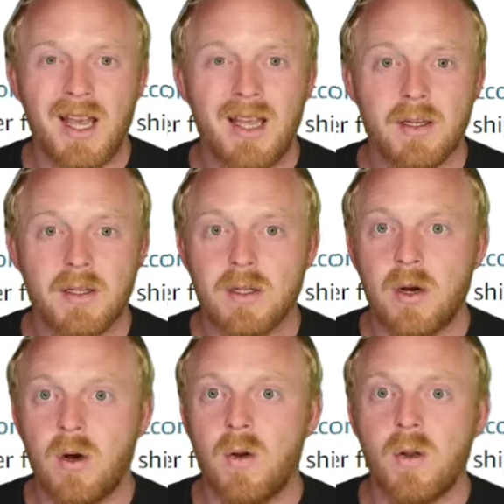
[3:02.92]

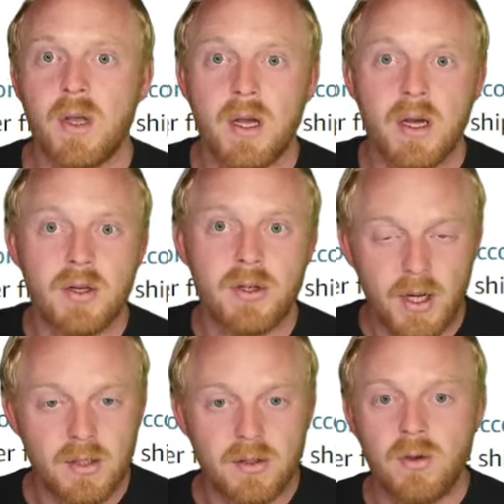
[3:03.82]
installed a
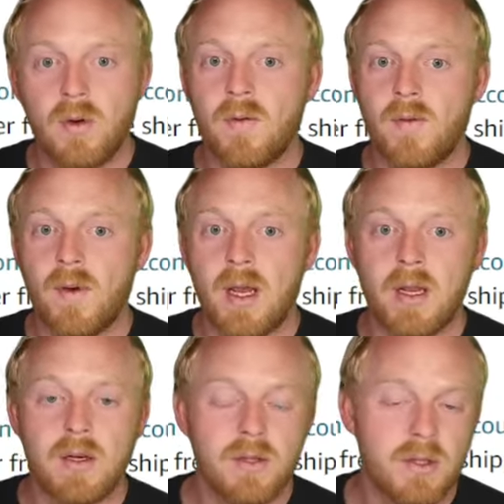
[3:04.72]
transcooler
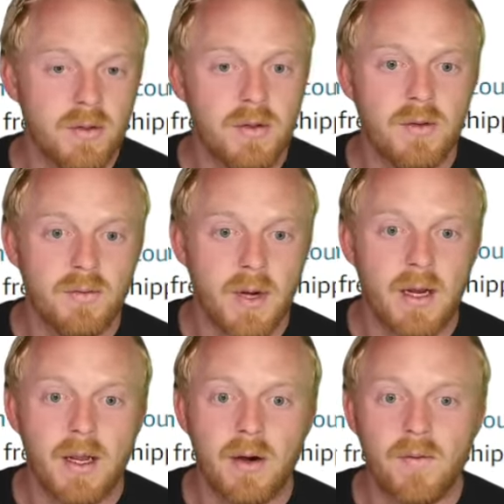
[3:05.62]
fan, 2 new
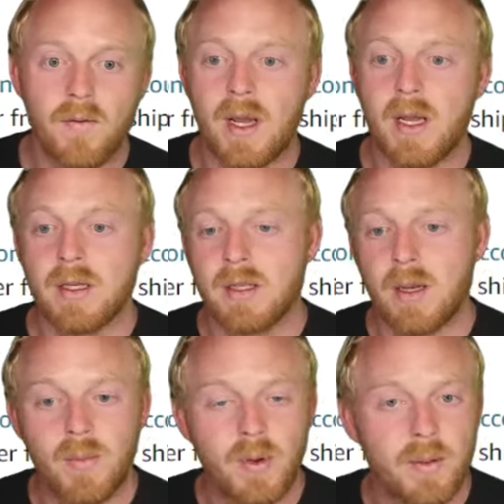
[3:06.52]
radiator fans. I
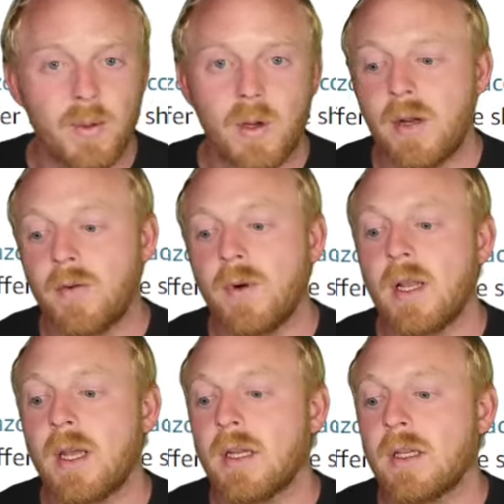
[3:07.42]
put them all on
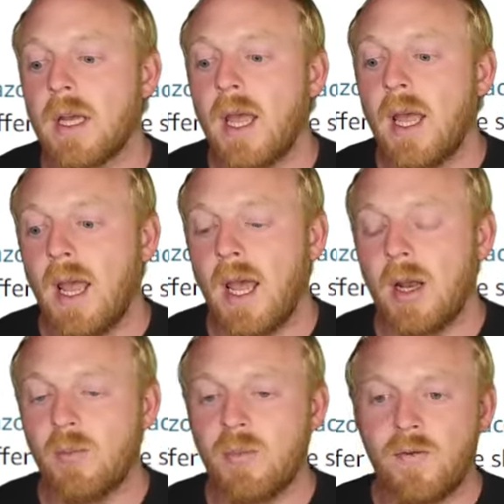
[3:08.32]
relays,
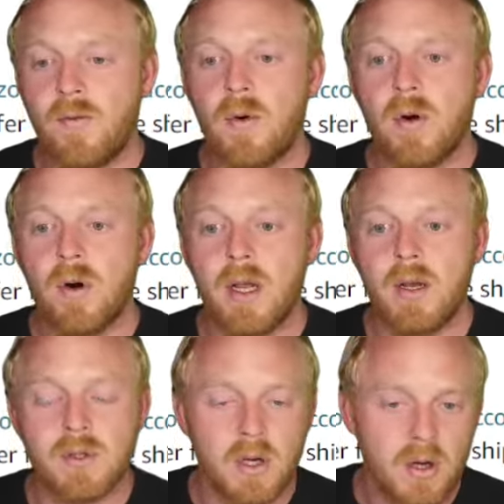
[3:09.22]
and before
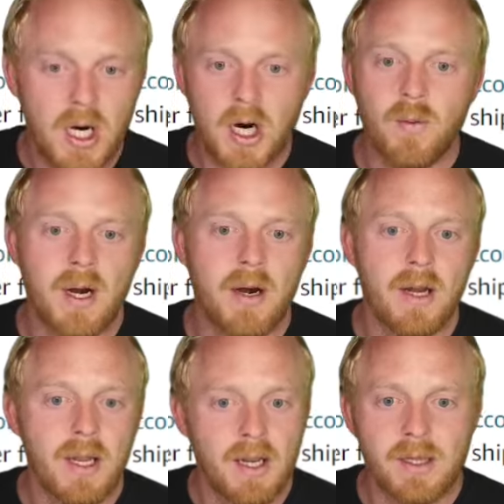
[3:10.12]
it was all hardwired
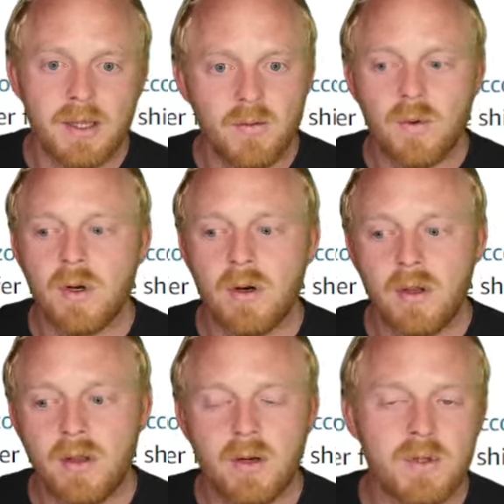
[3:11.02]
in. Like there
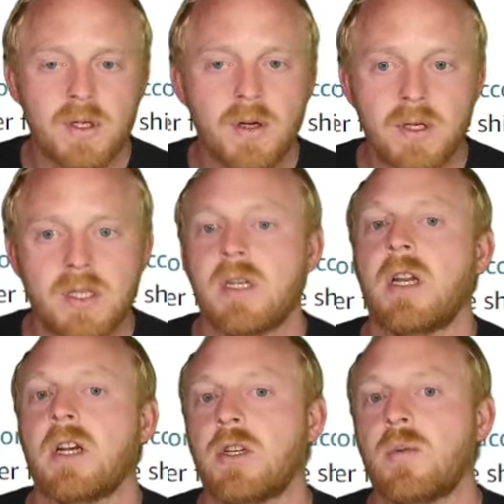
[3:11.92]
was no
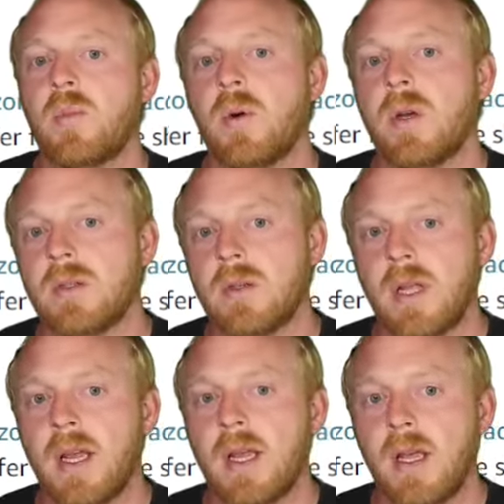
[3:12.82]
disconnection point. So
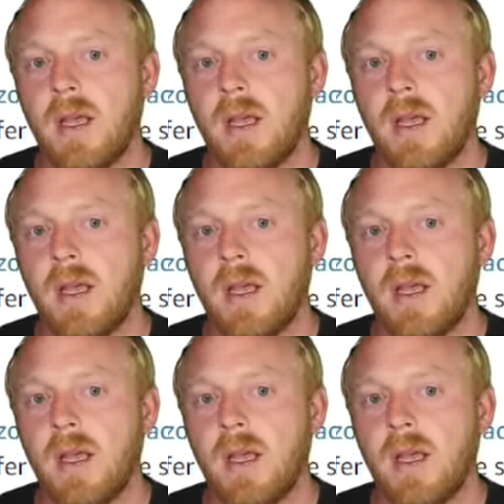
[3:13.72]
like